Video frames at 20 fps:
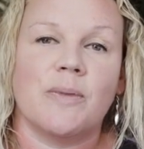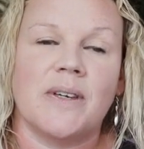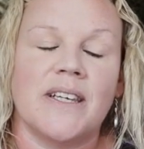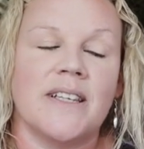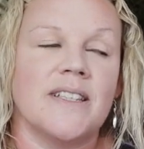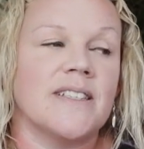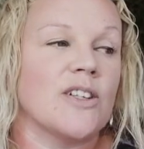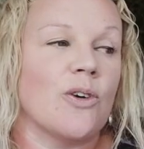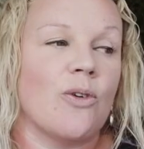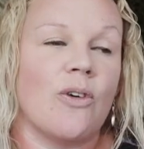
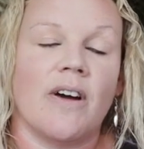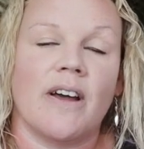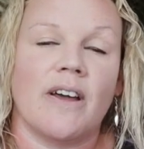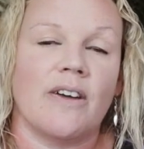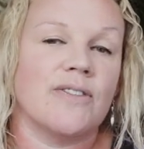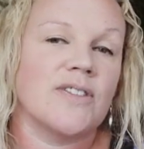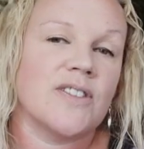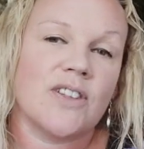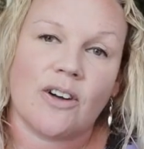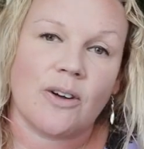me so I
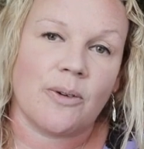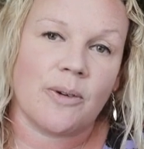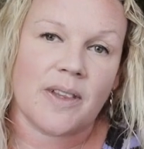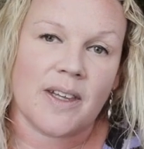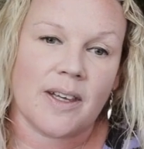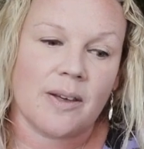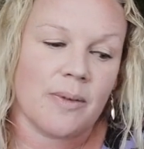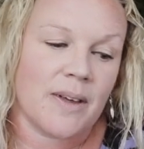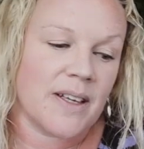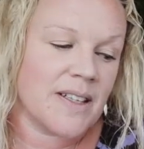have stuck
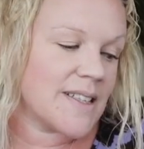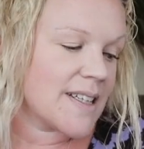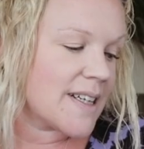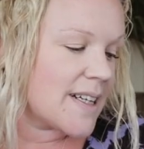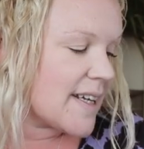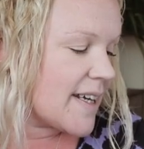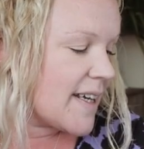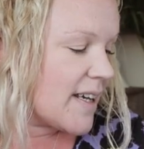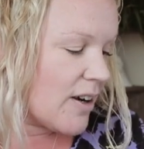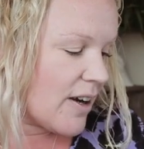with it
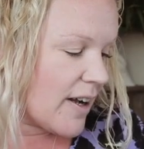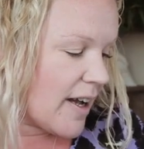basically.